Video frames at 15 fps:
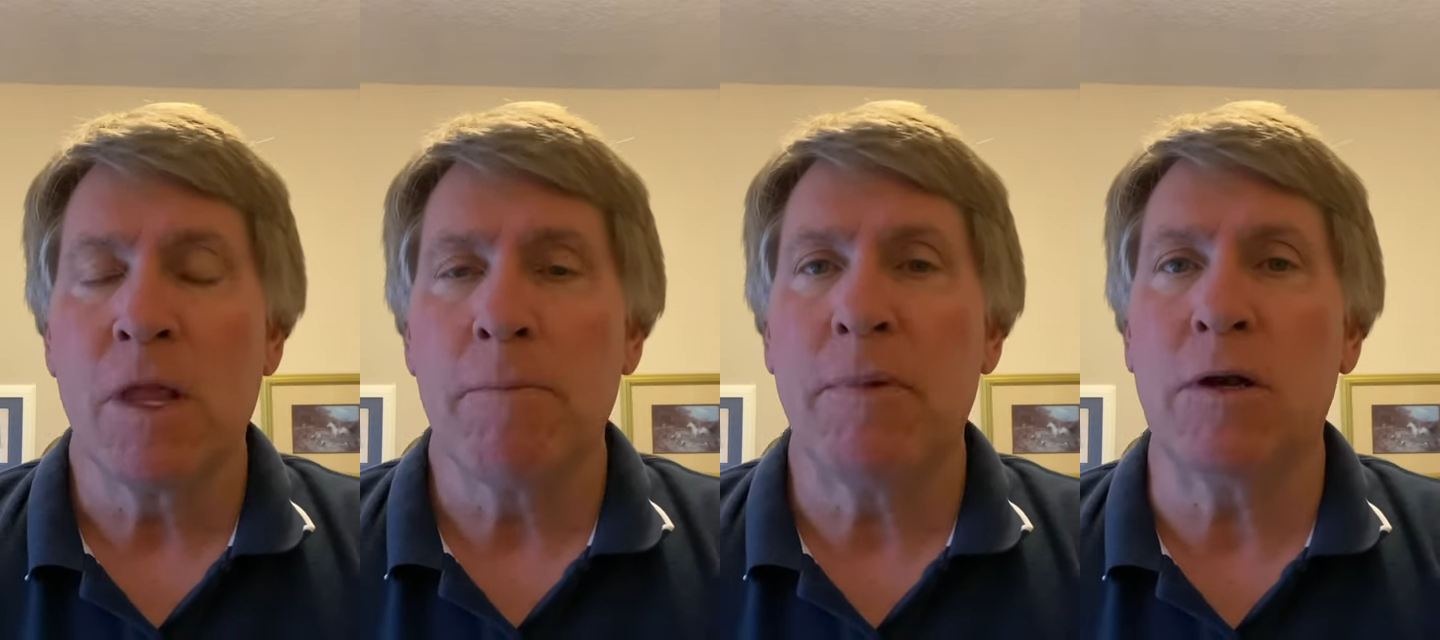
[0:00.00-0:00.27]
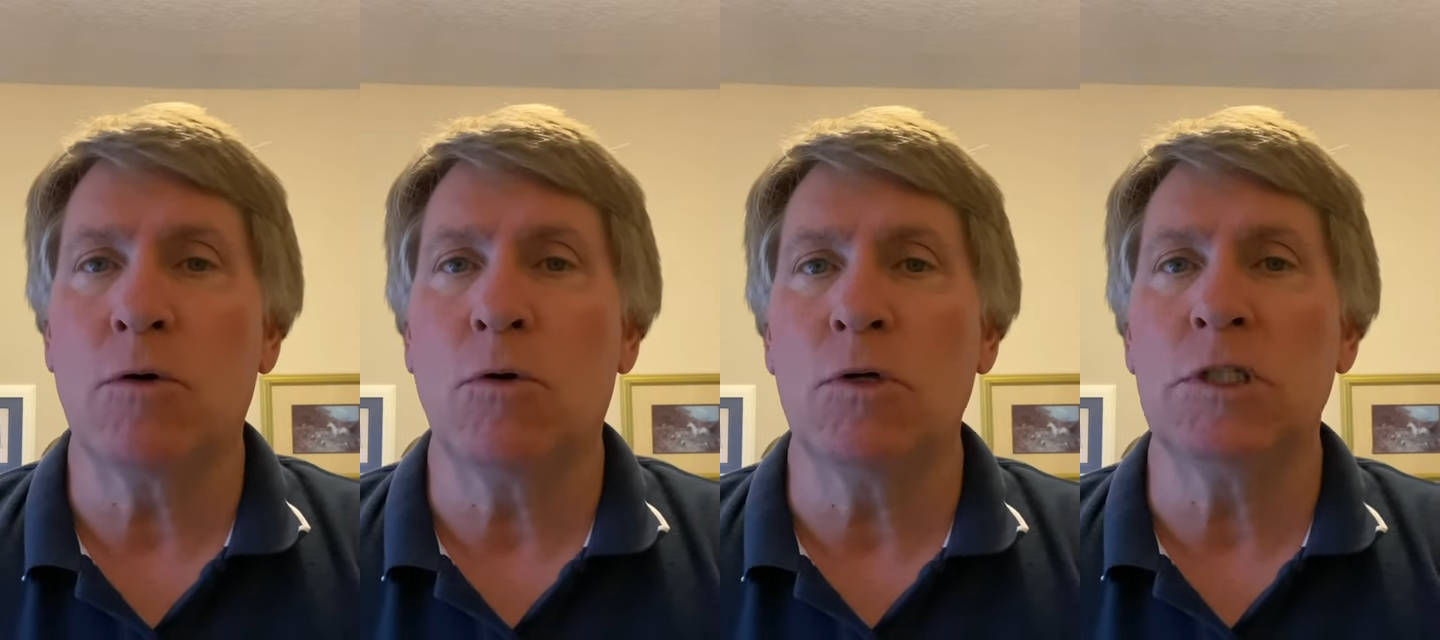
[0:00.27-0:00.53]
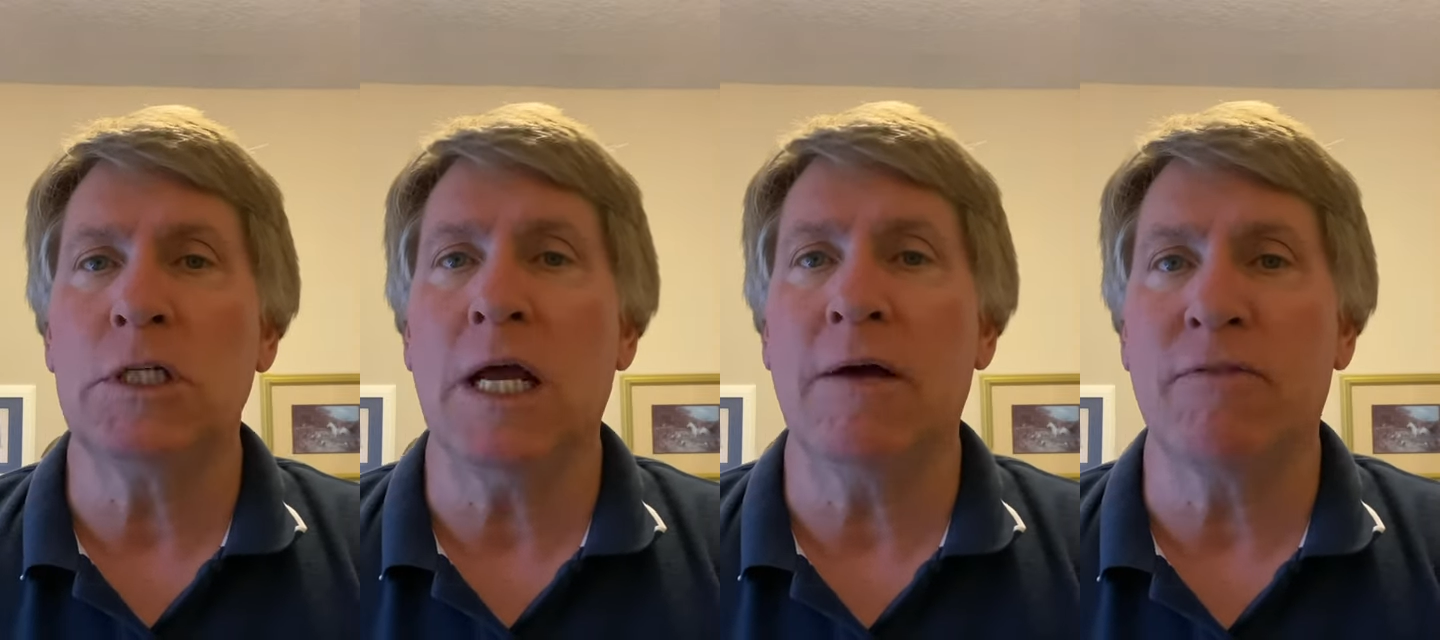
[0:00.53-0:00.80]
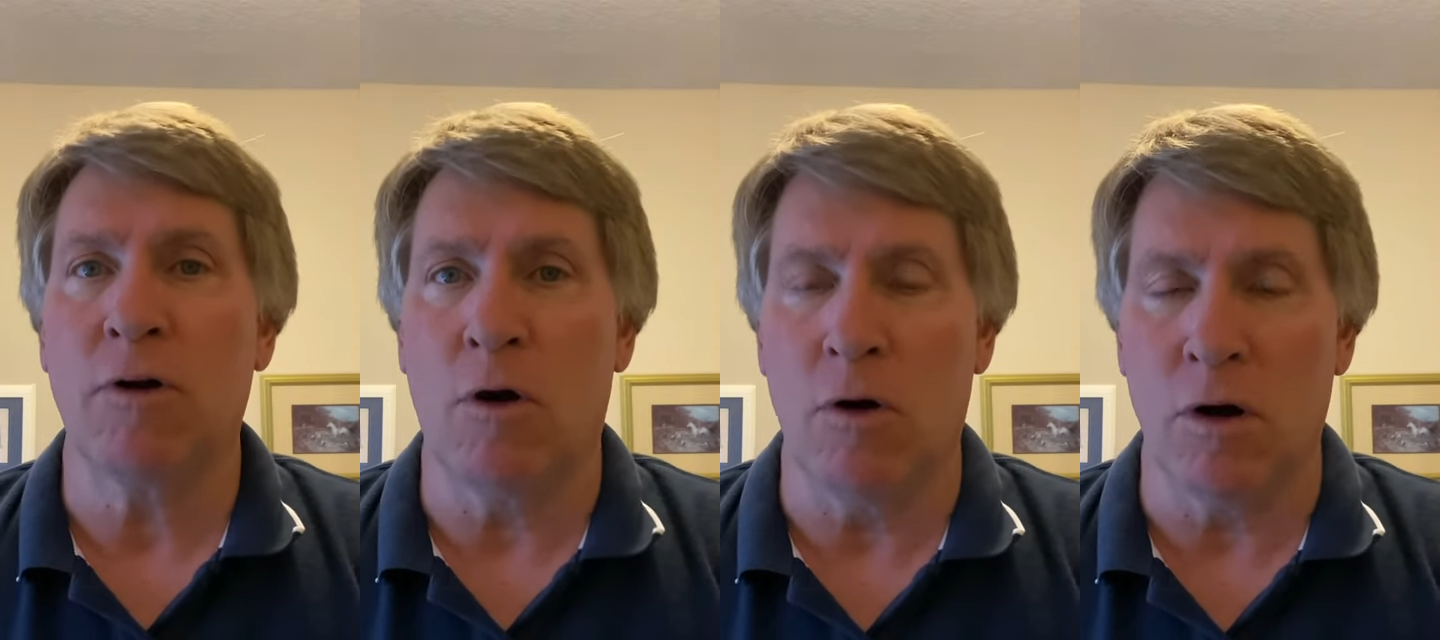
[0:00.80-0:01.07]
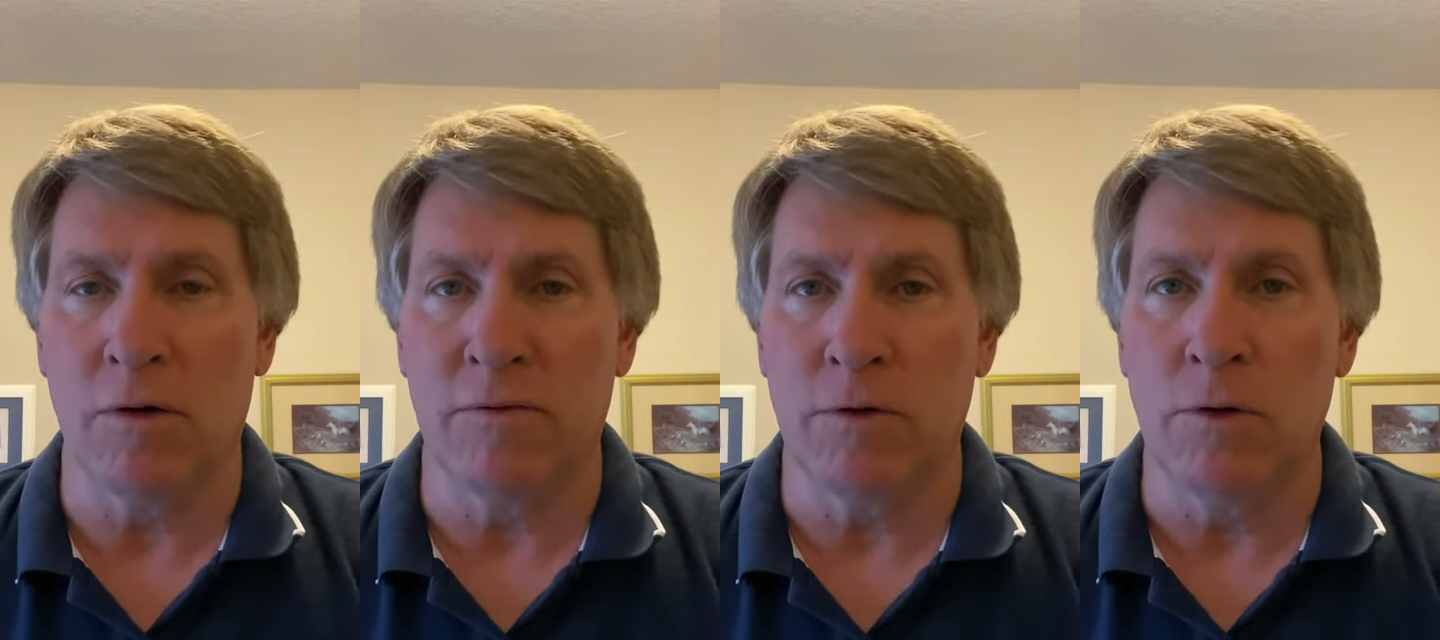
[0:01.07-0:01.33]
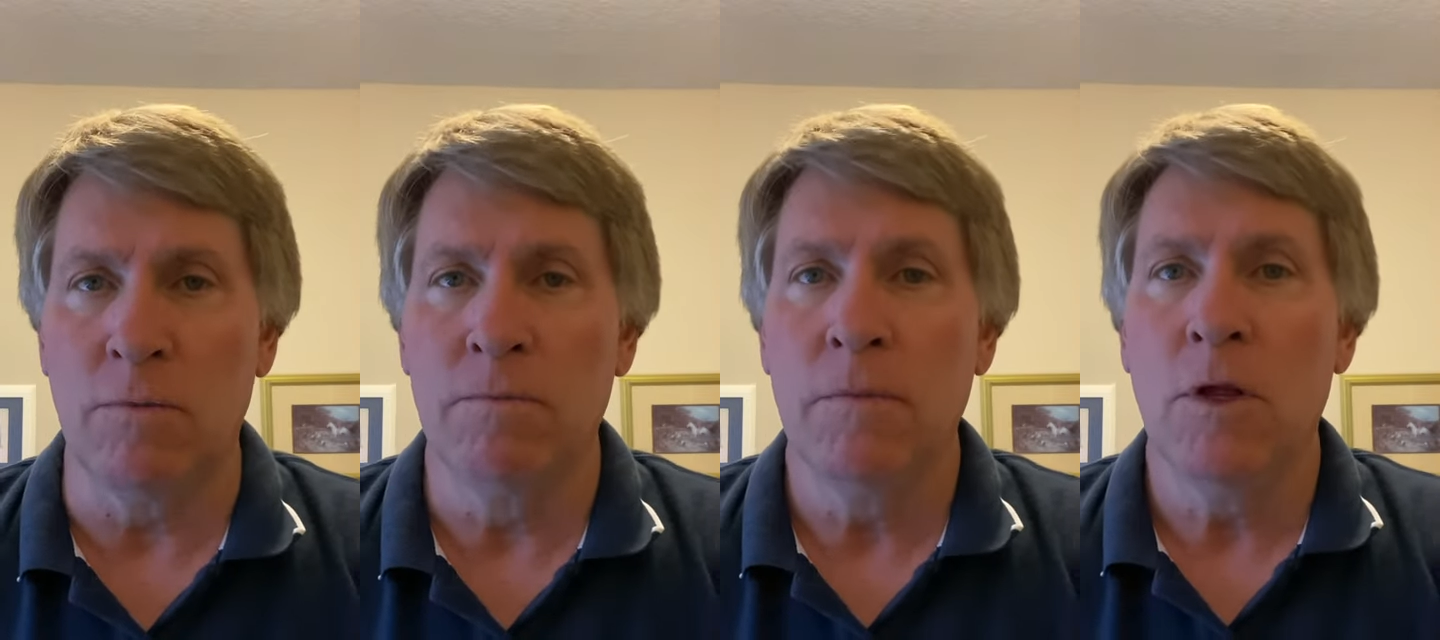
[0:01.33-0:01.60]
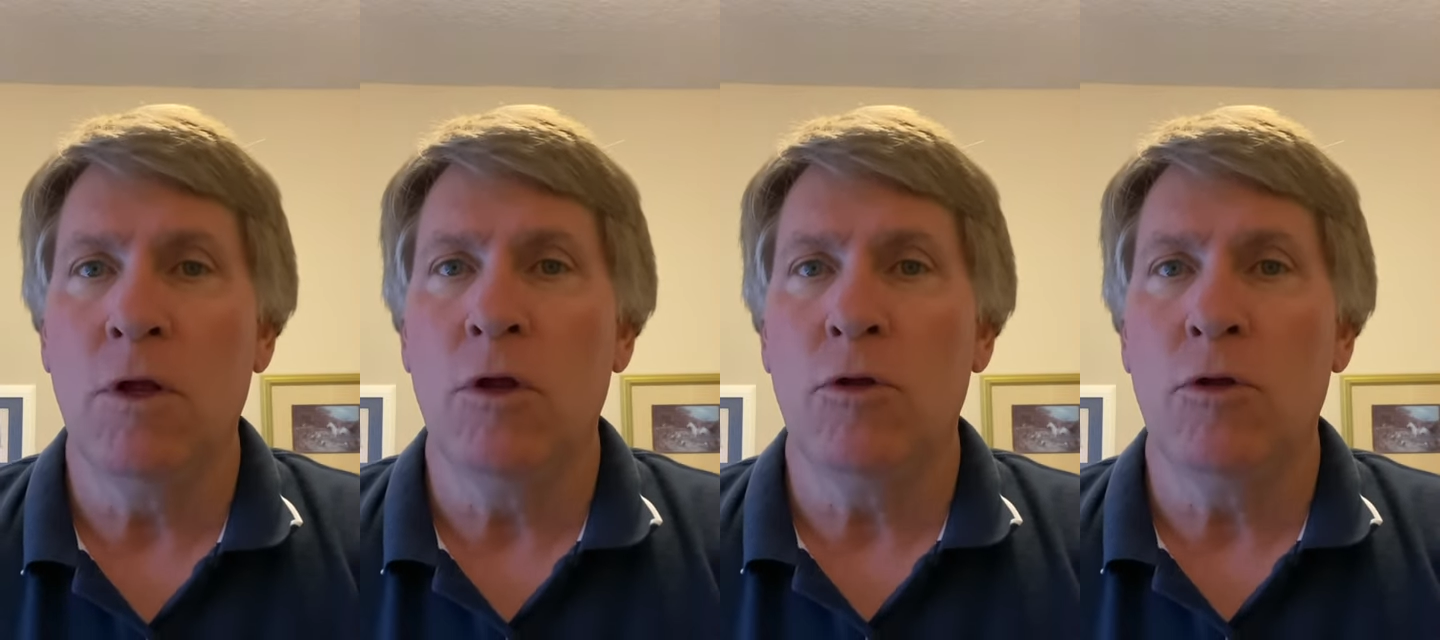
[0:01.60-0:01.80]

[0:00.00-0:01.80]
But of course, you have Carnival,